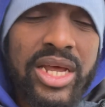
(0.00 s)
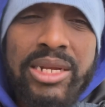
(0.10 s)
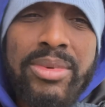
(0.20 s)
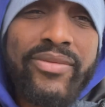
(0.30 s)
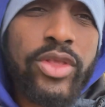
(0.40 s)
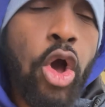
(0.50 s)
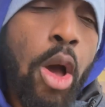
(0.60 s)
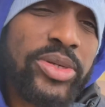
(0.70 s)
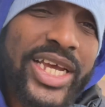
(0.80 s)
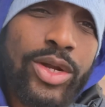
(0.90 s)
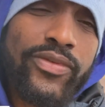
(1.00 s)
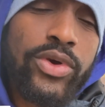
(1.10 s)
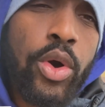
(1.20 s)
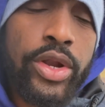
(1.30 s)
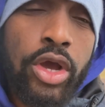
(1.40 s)
have no option
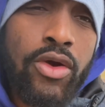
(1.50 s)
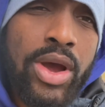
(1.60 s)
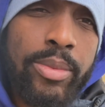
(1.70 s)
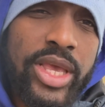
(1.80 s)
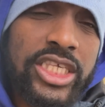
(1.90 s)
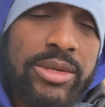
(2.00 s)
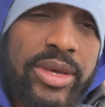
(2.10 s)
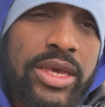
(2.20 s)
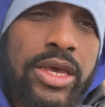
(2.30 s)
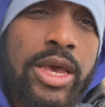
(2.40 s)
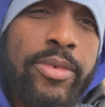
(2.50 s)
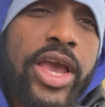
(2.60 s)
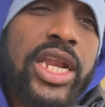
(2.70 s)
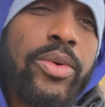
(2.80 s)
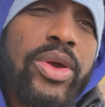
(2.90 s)
of what to go rob. You see me?
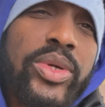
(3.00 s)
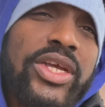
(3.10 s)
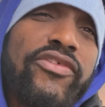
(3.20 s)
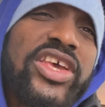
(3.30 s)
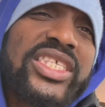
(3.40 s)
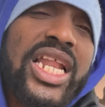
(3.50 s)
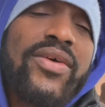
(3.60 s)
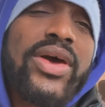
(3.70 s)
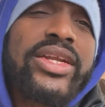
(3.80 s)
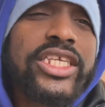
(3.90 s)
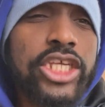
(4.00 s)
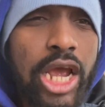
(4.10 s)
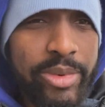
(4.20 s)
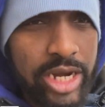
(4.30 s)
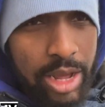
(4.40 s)
But anyway, what's a free self and
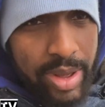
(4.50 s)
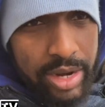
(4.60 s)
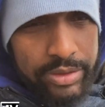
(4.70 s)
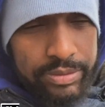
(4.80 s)
determine no man.